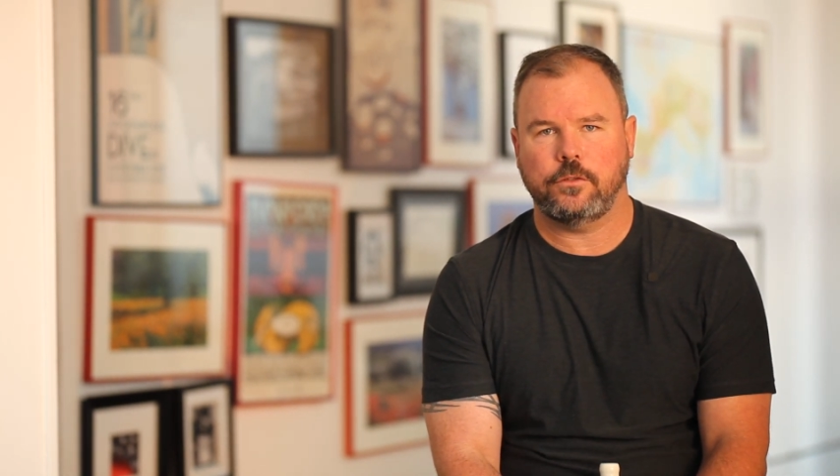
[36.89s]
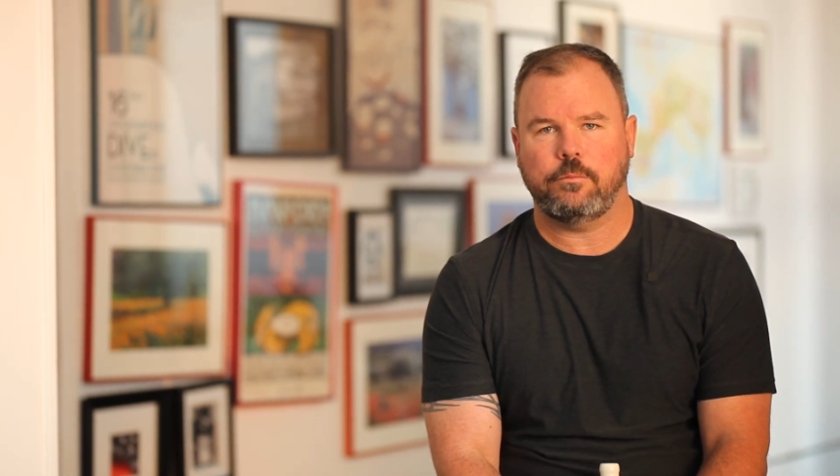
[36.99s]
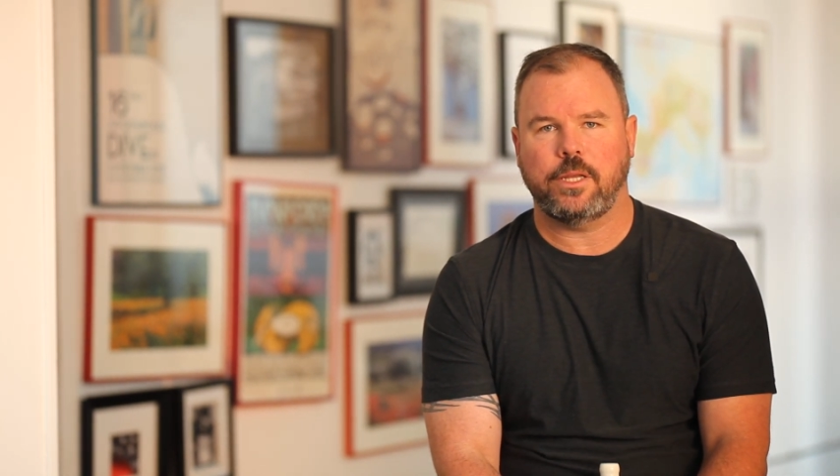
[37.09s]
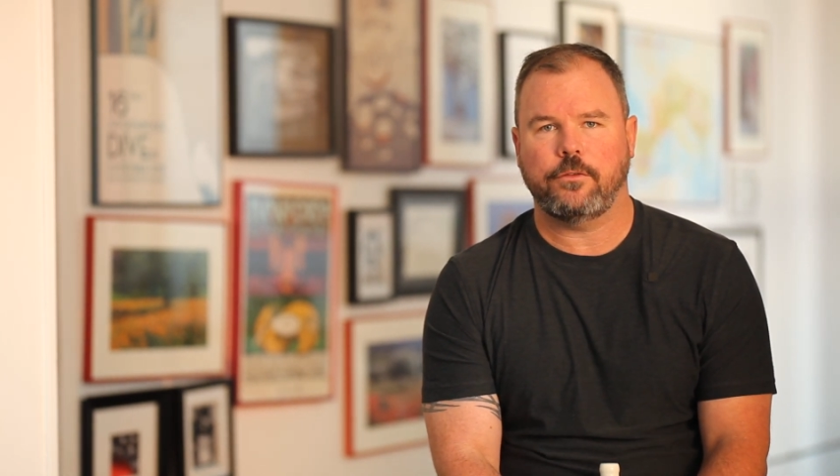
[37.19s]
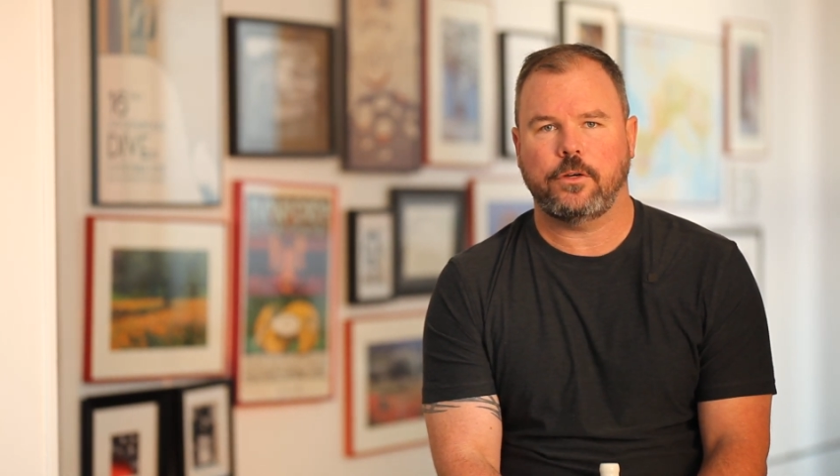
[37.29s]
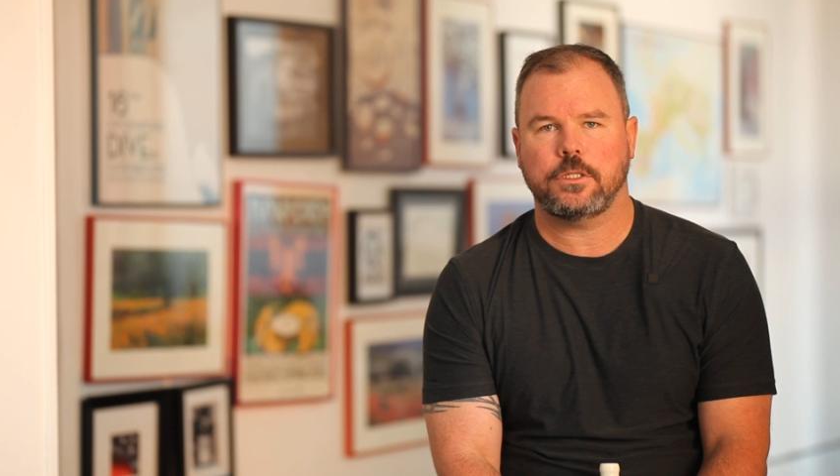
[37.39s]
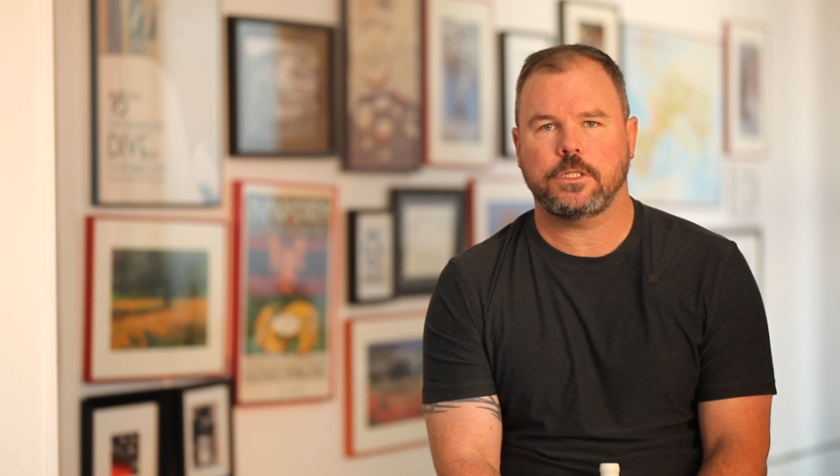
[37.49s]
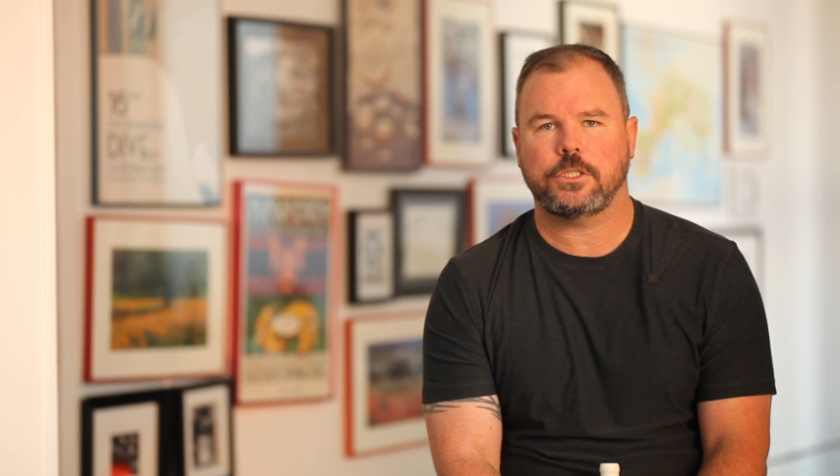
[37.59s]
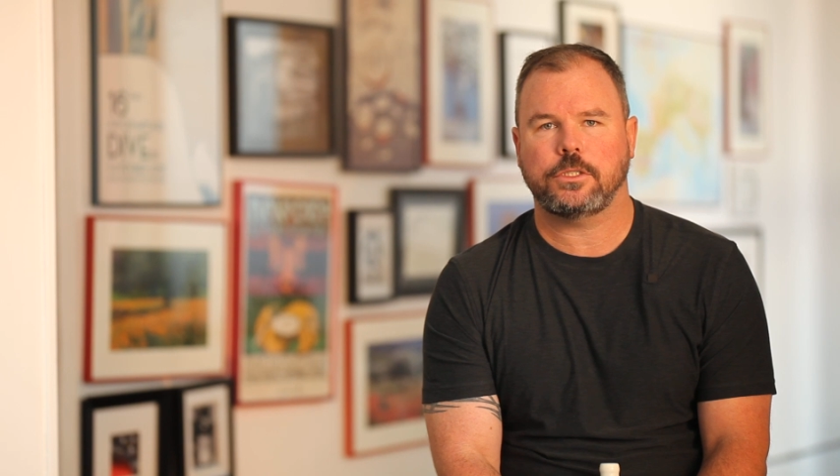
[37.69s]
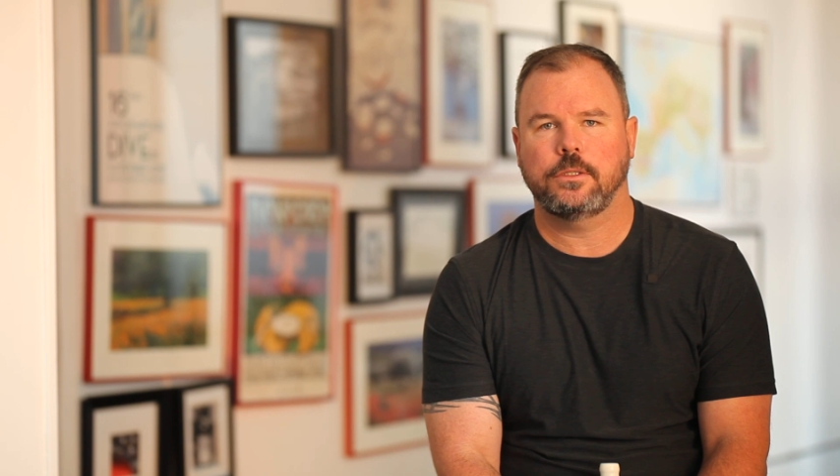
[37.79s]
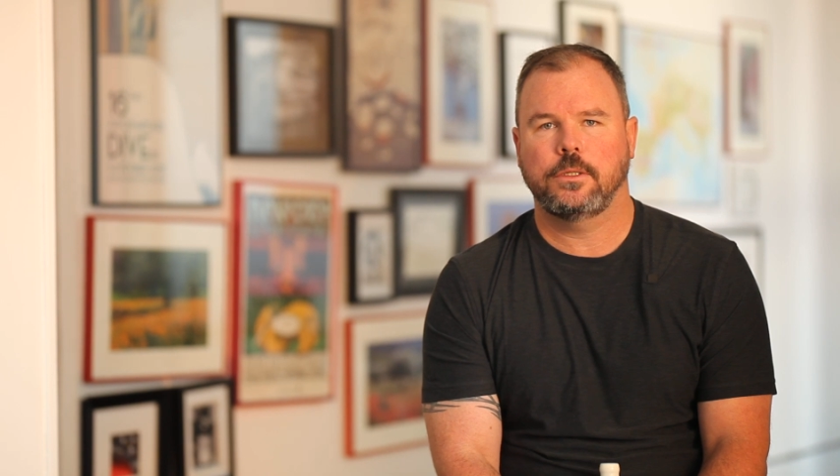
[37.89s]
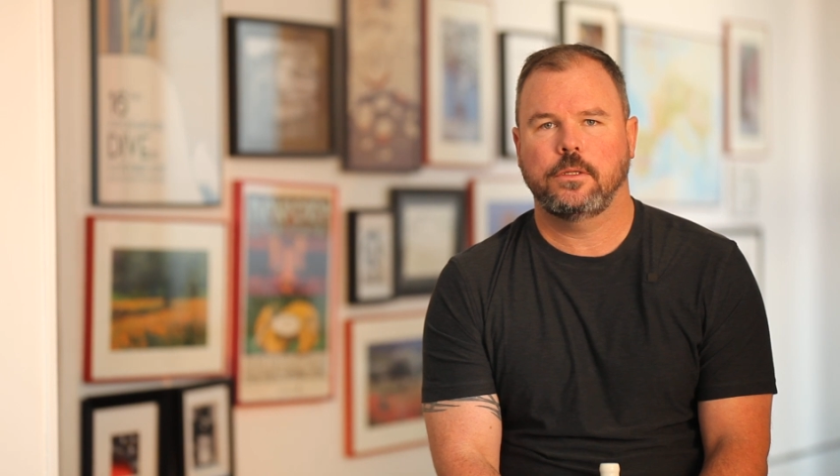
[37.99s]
of Blaufränkisch,